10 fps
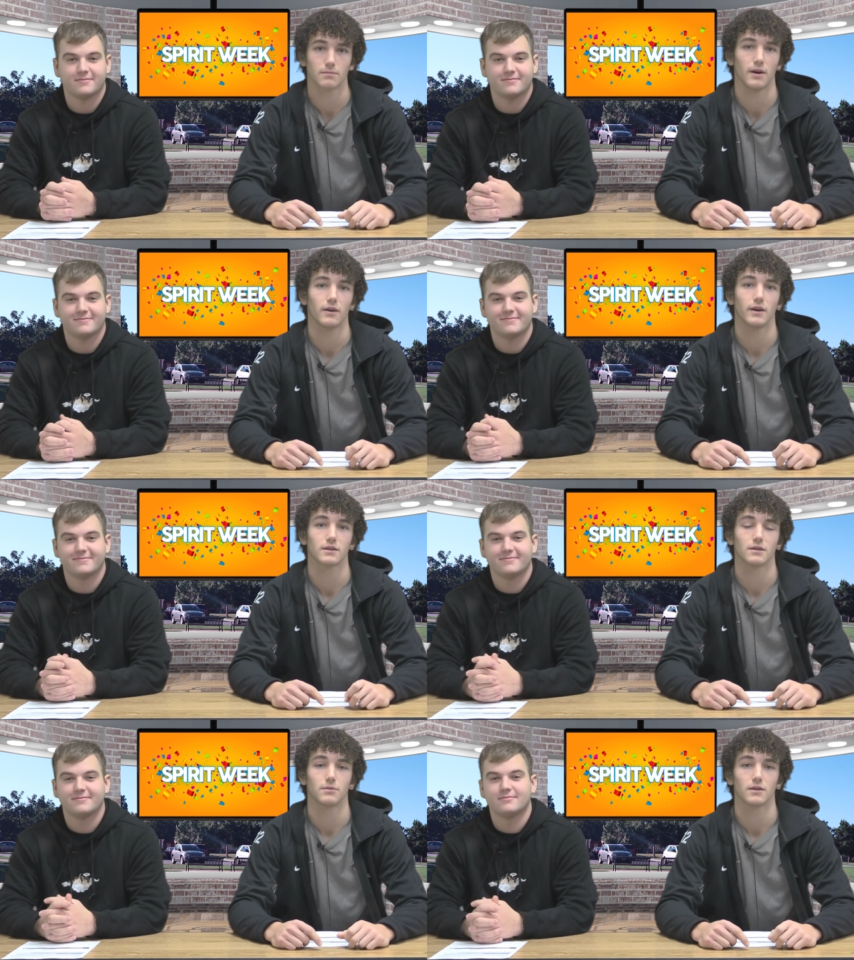Speaker 1: and smile
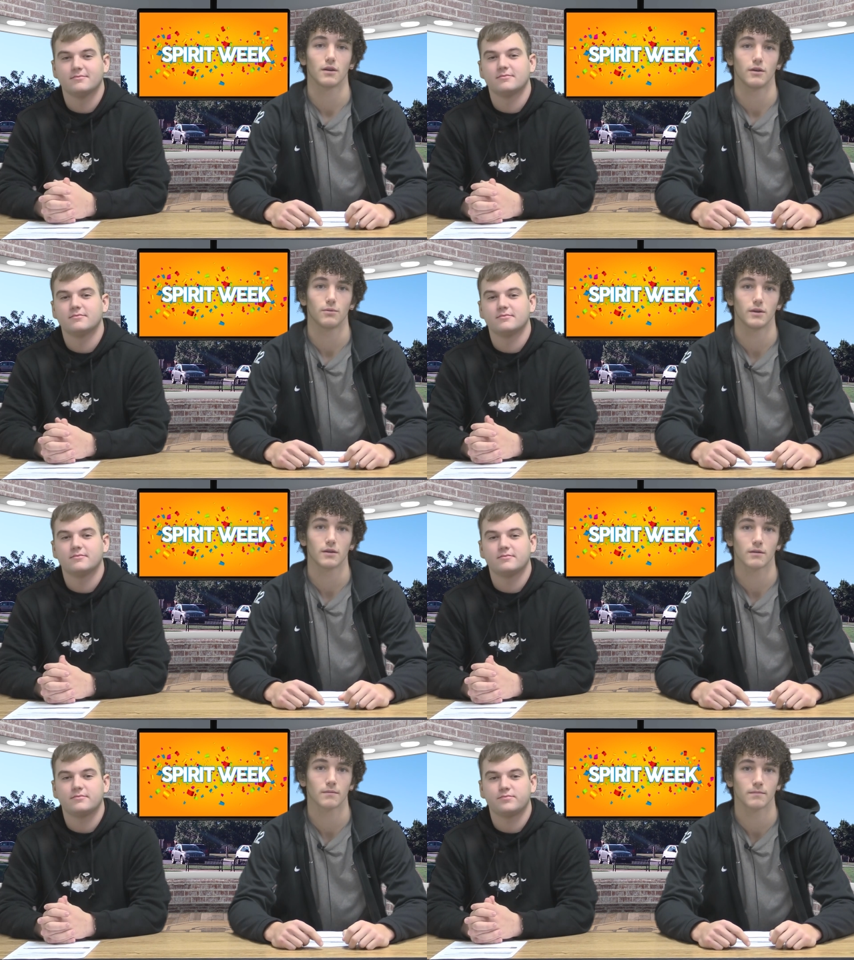at someone in the
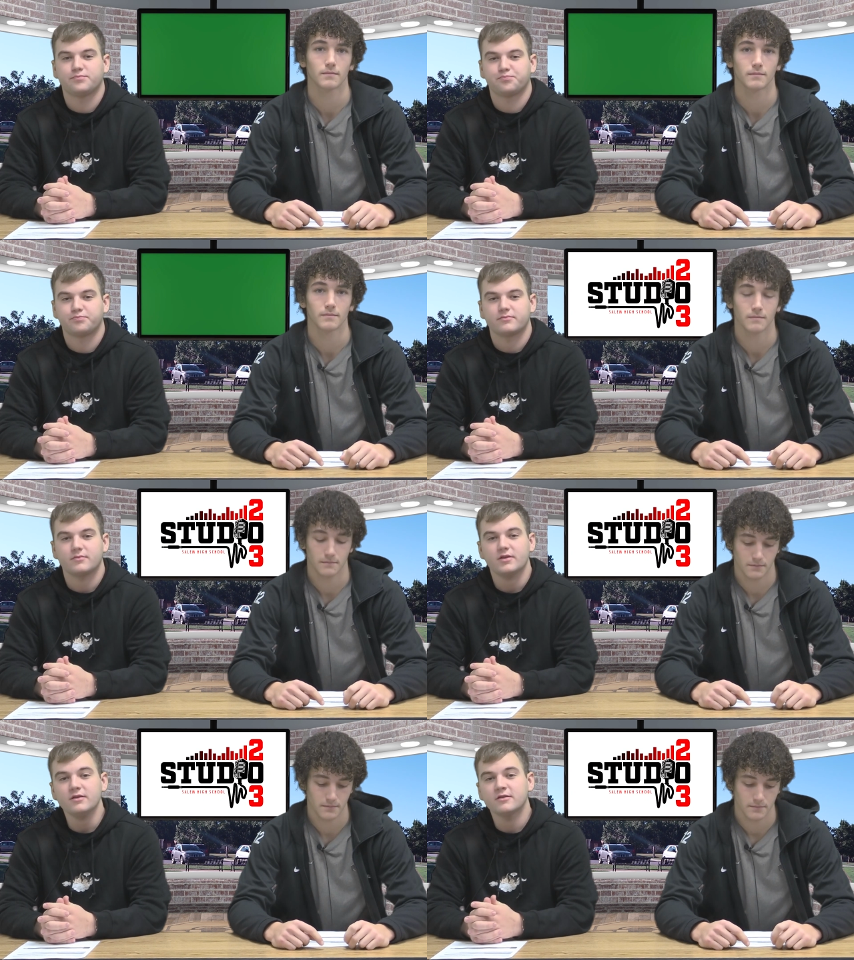hallway.
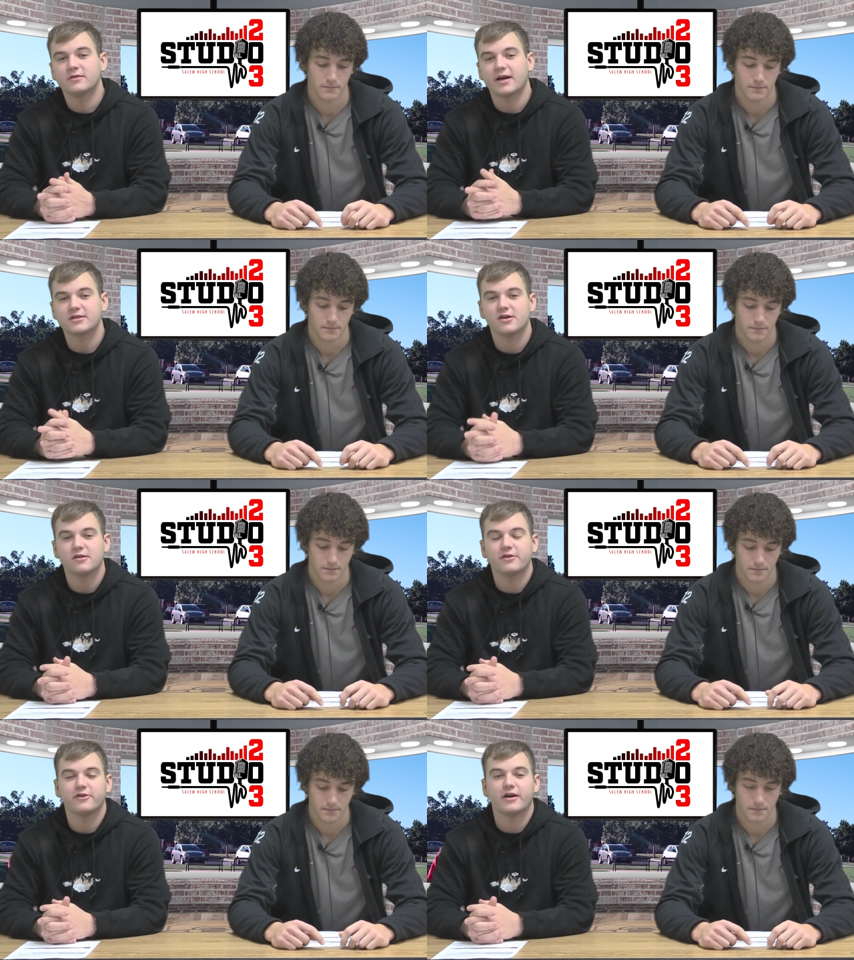
Speaker 2: That's
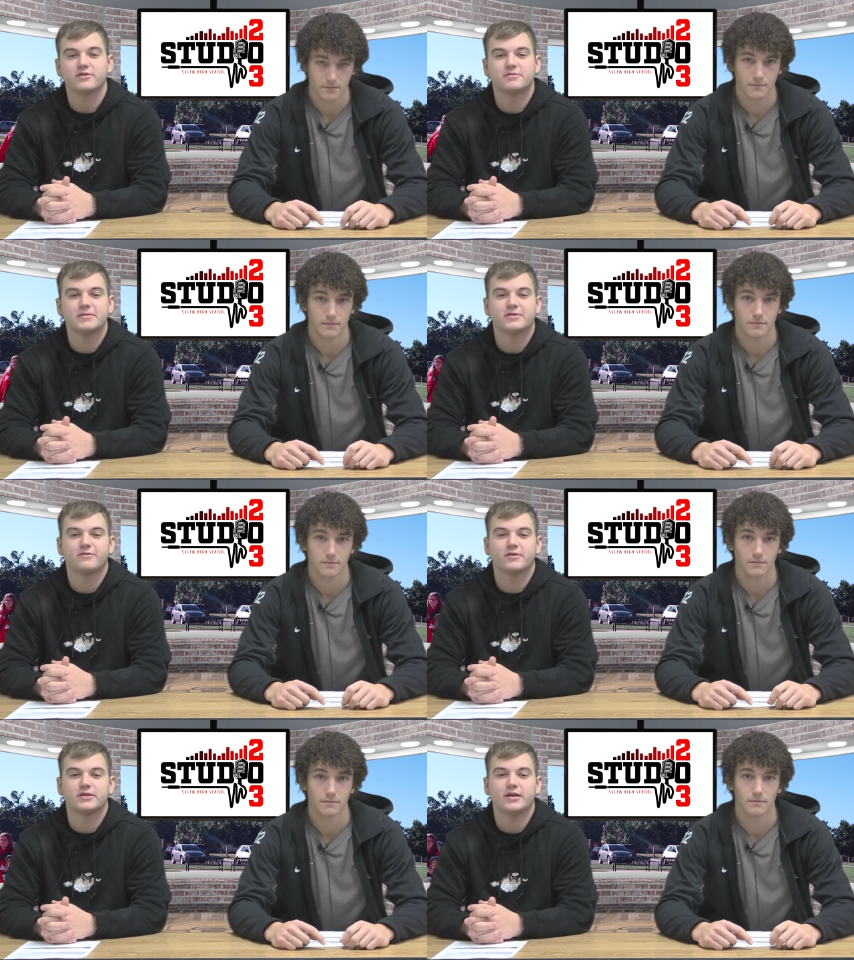all your announcements
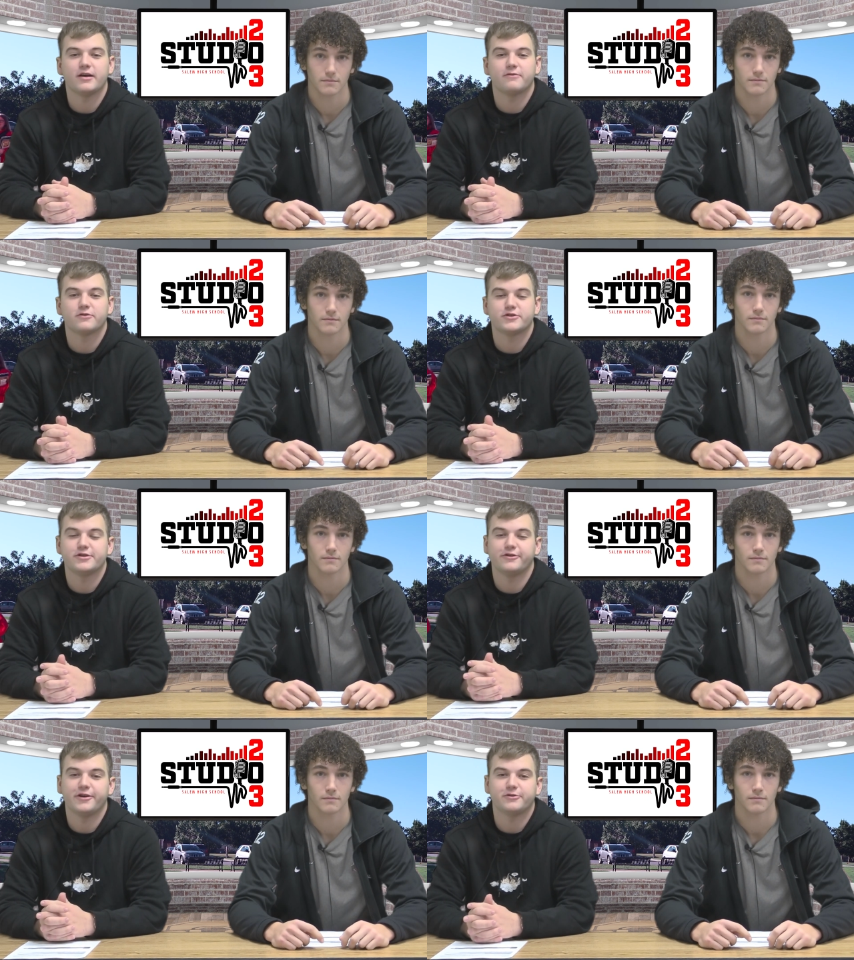for today. For
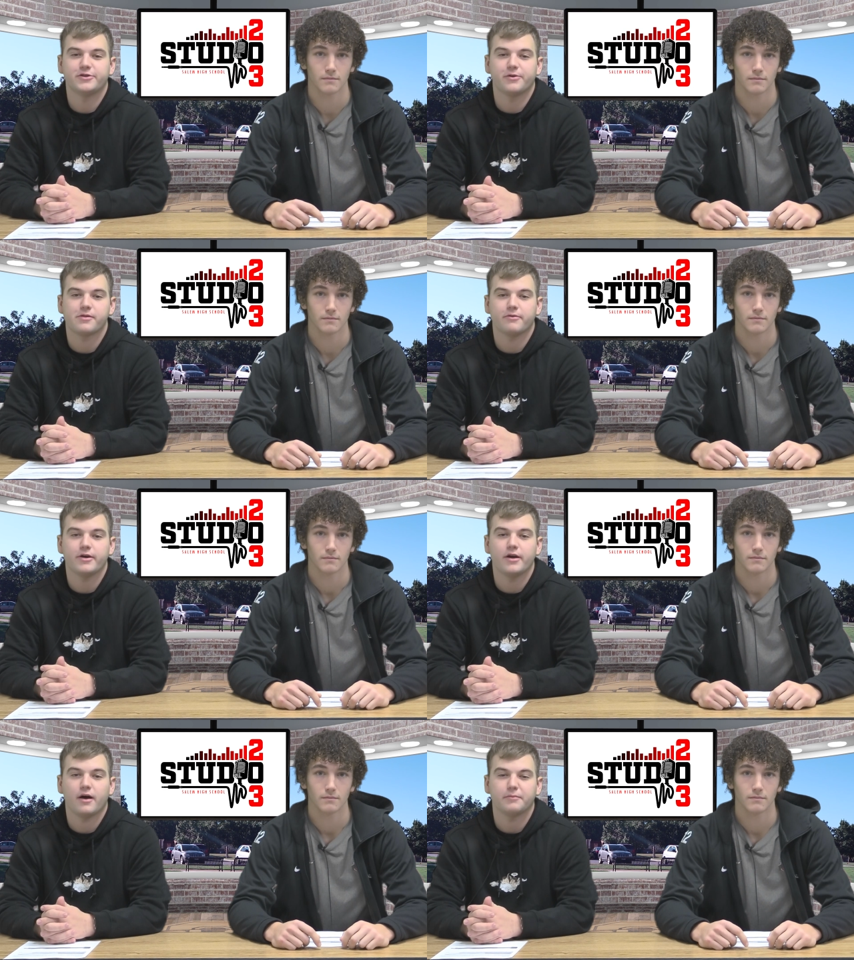Studio
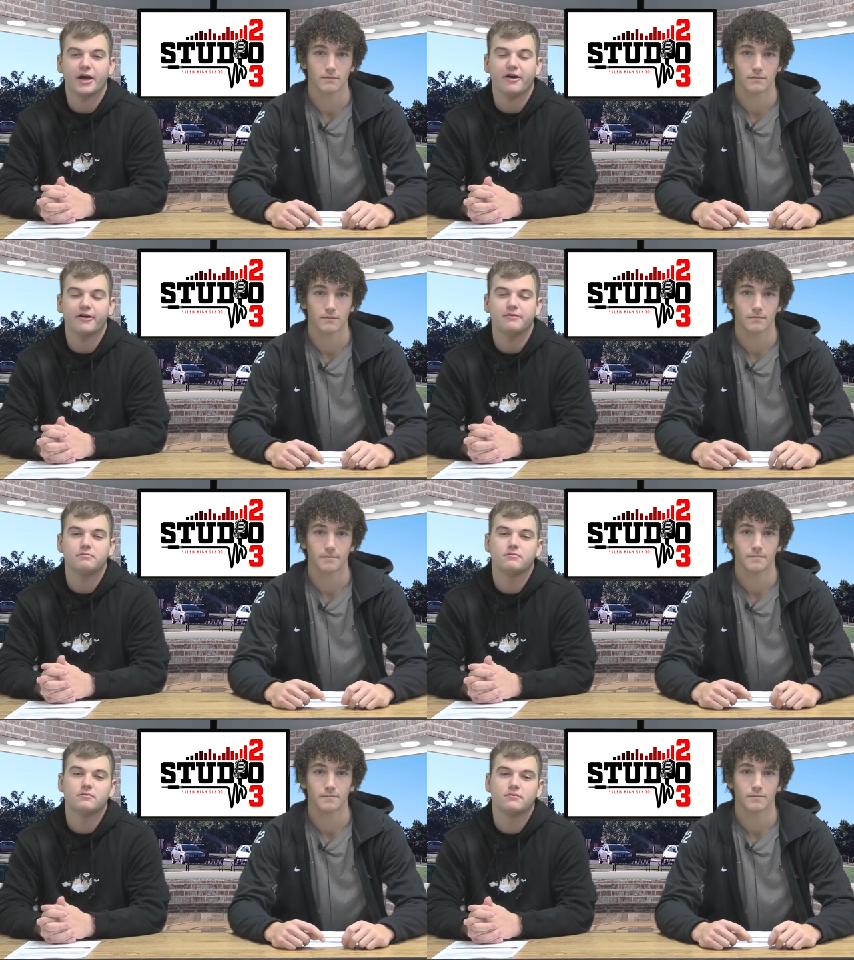203, I'm
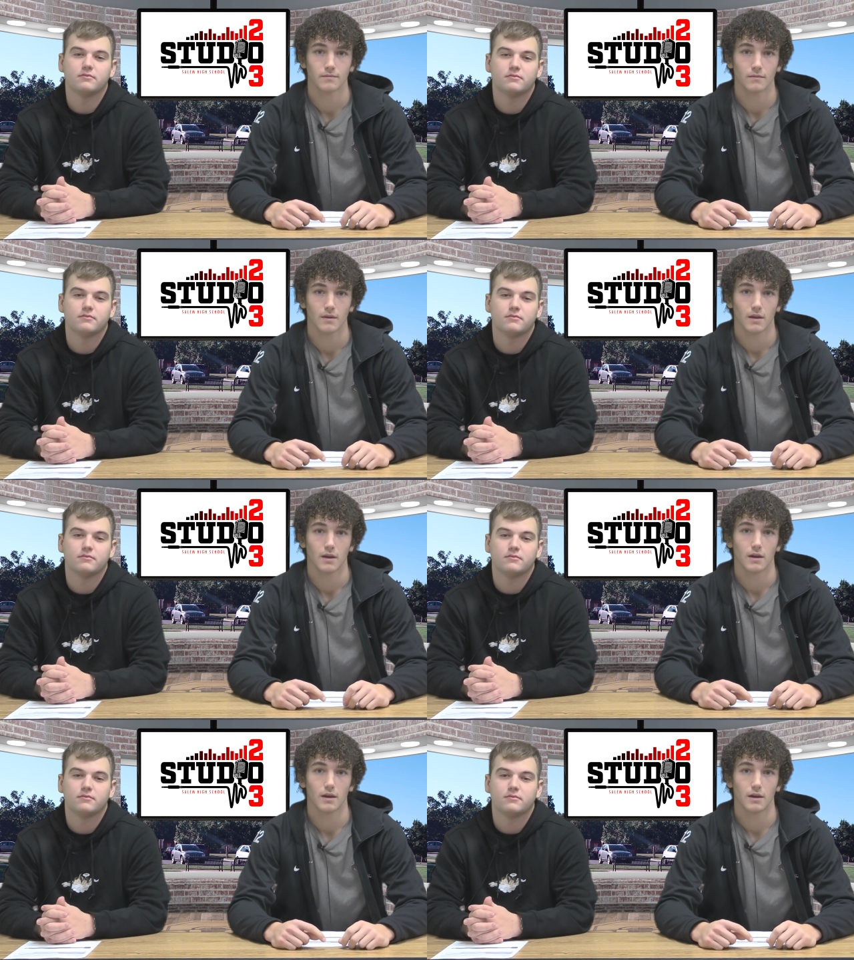Garrett.
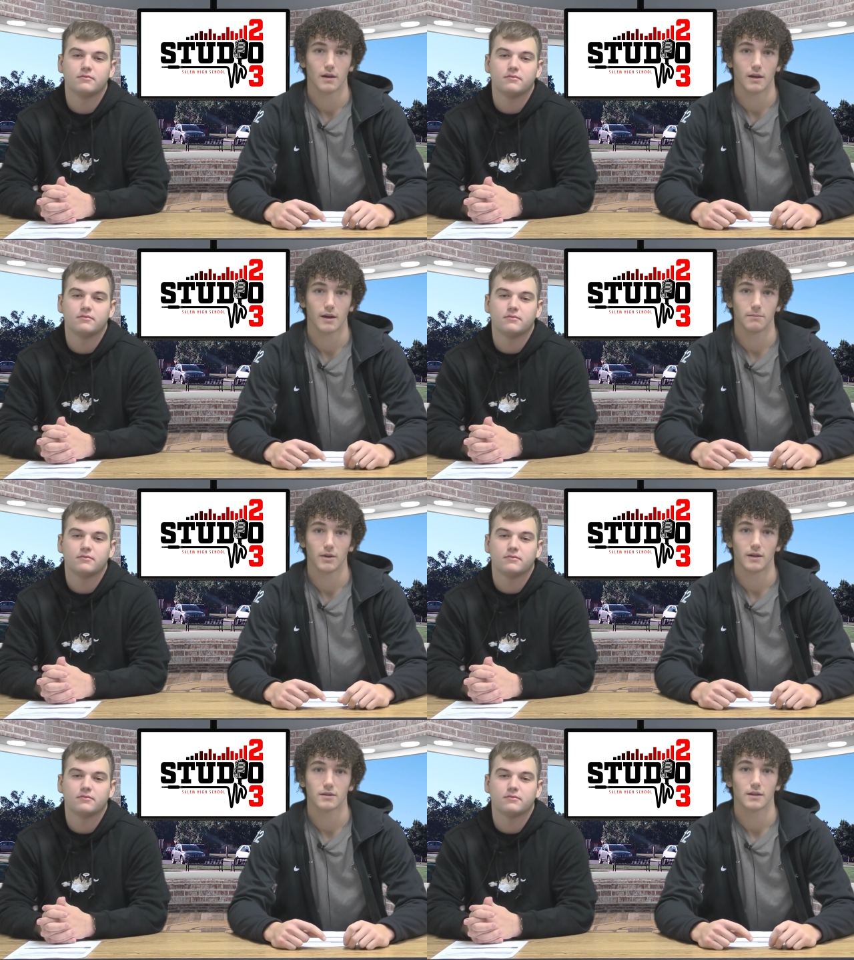
Speaker 1: And
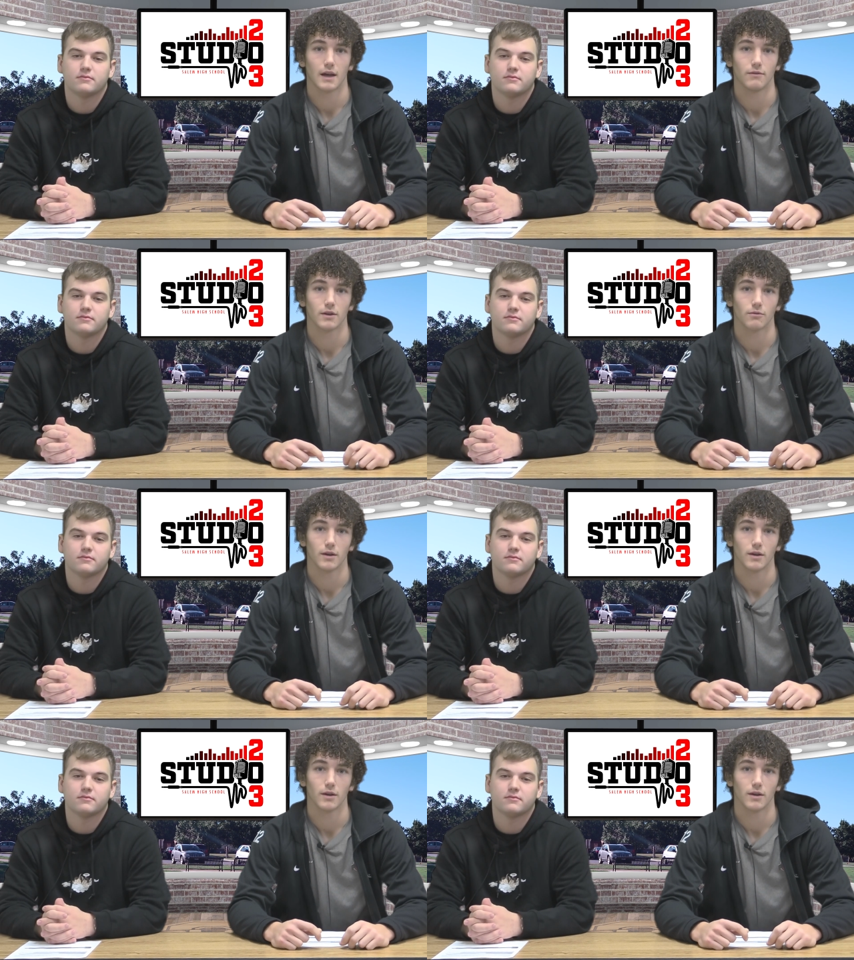I'm Lance. Have a